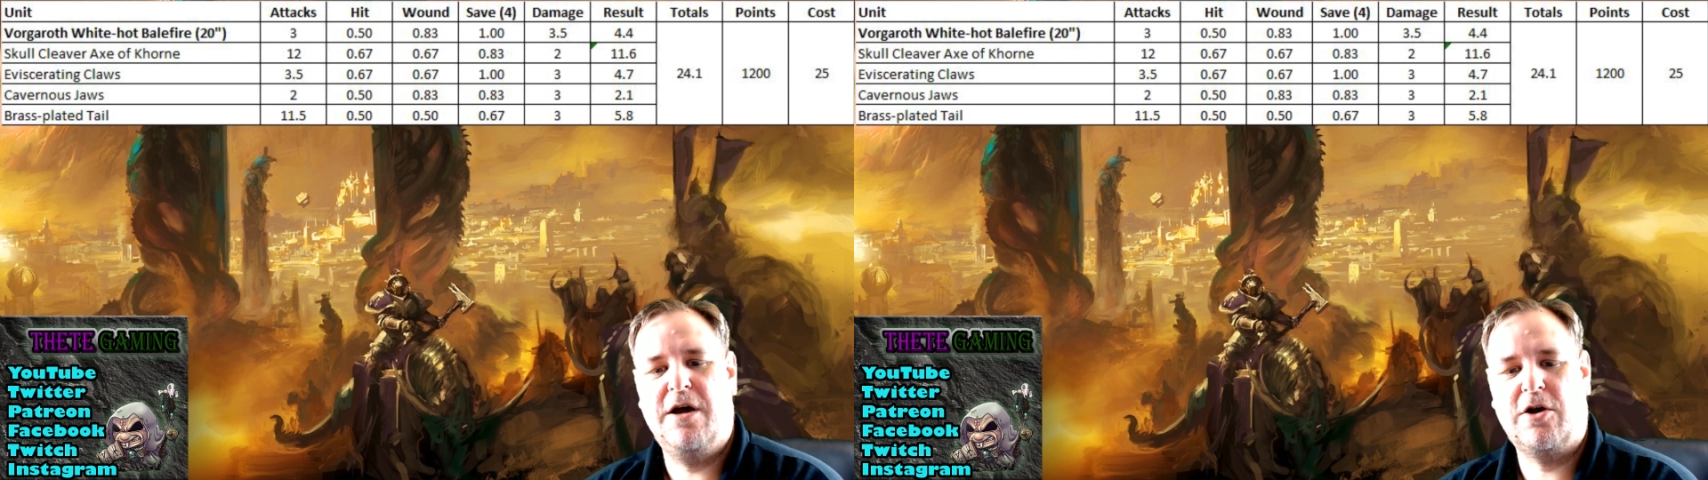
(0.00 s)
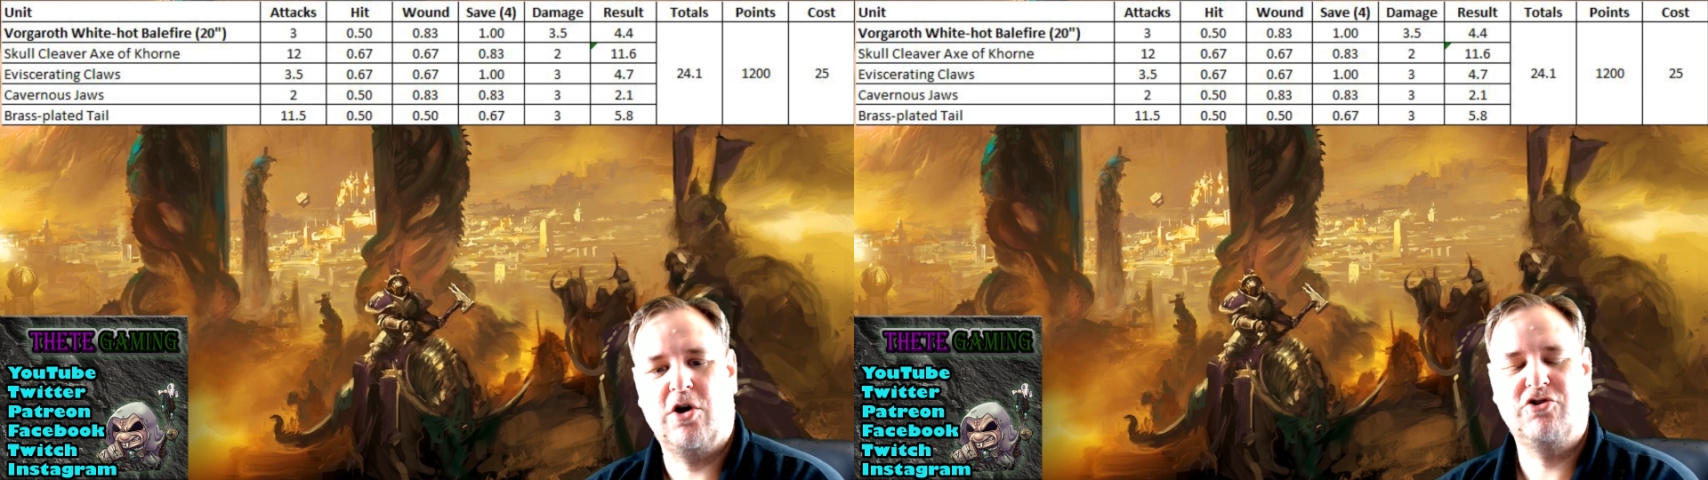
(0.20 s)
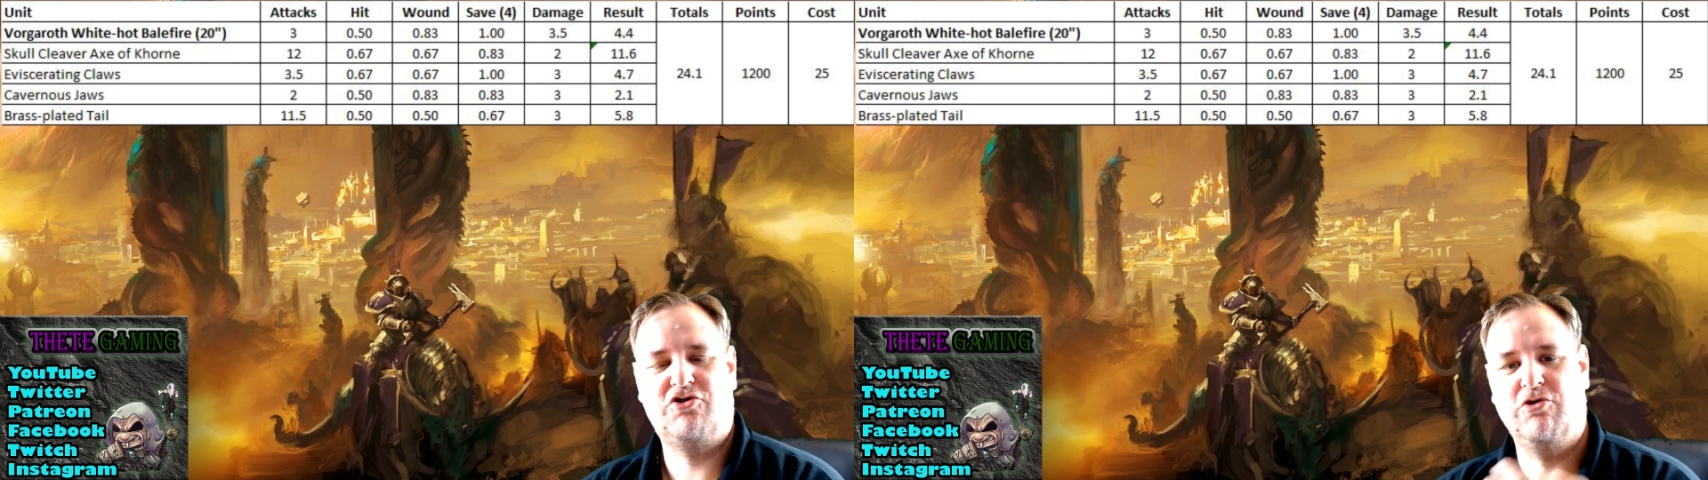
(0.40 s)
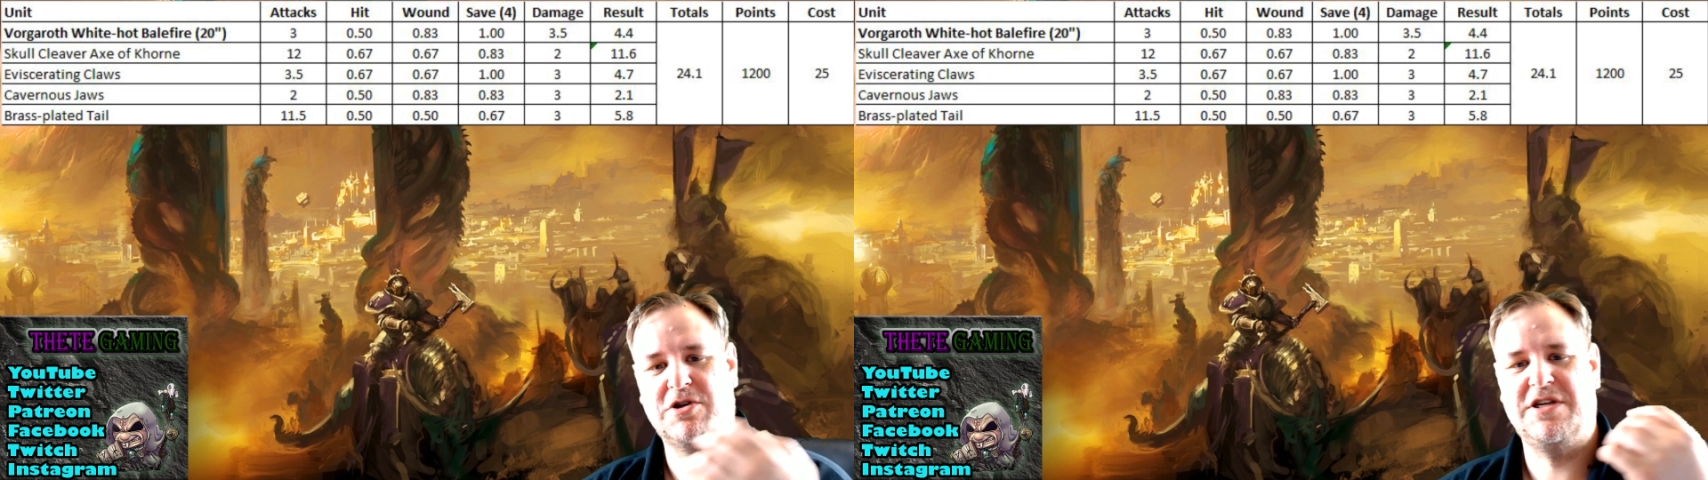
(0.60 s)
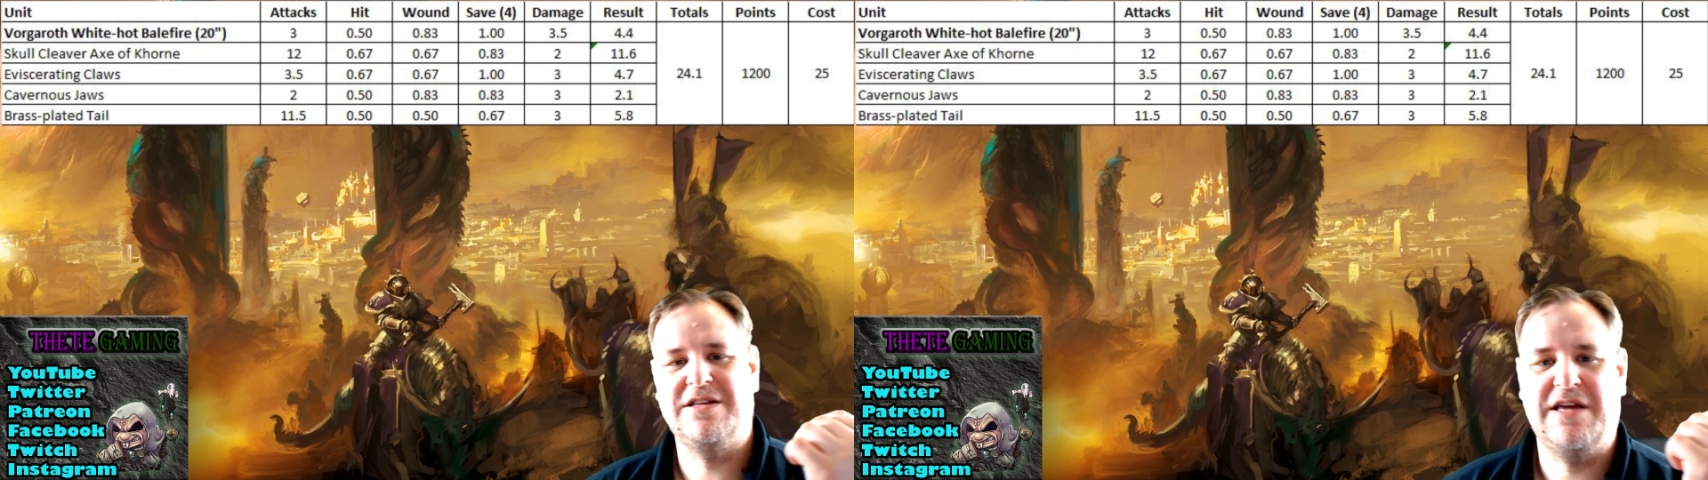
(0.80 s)

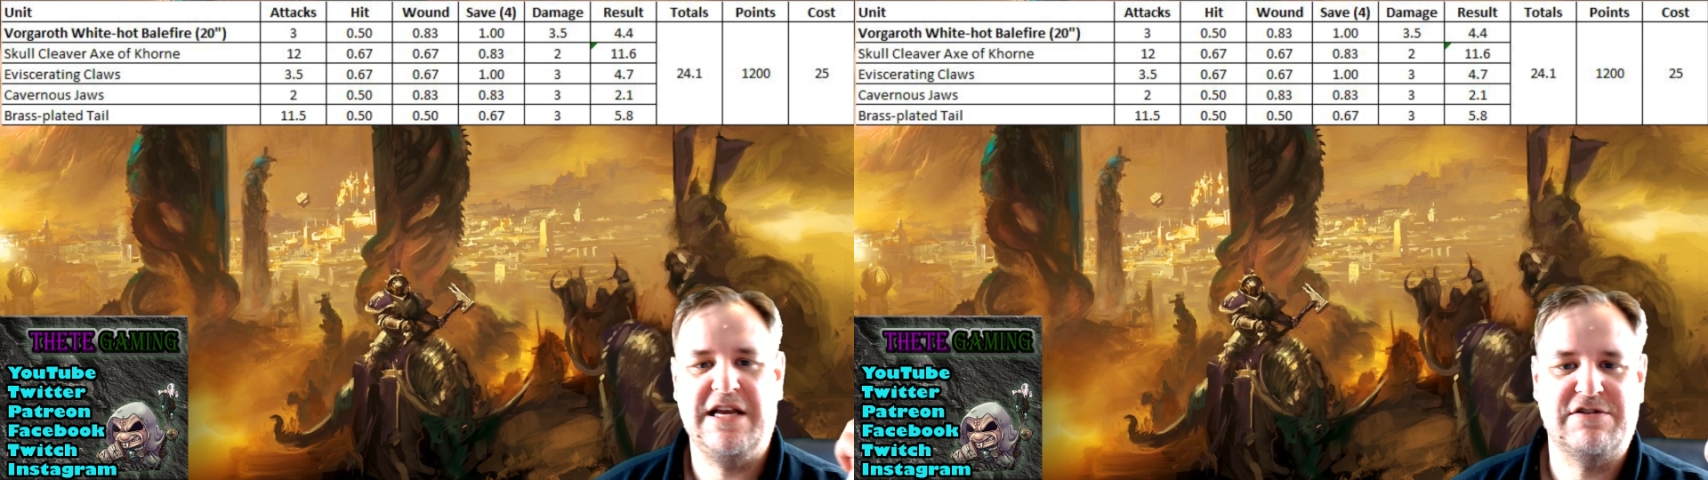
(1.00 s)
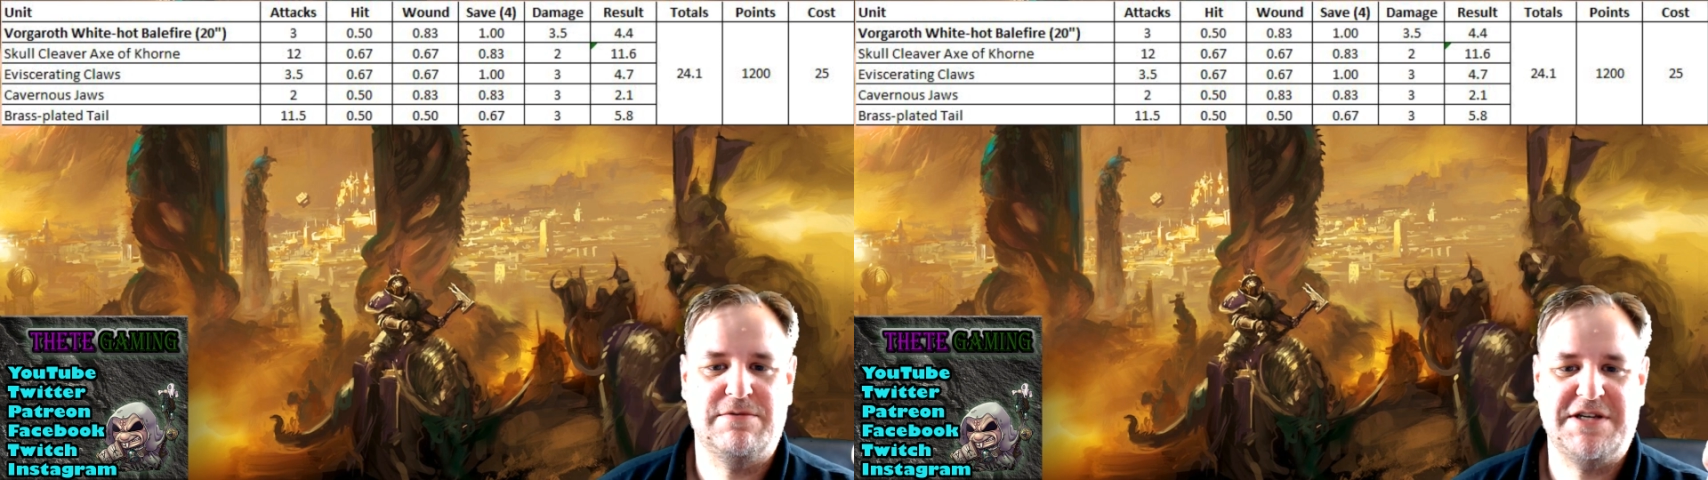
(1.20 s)
constructing these from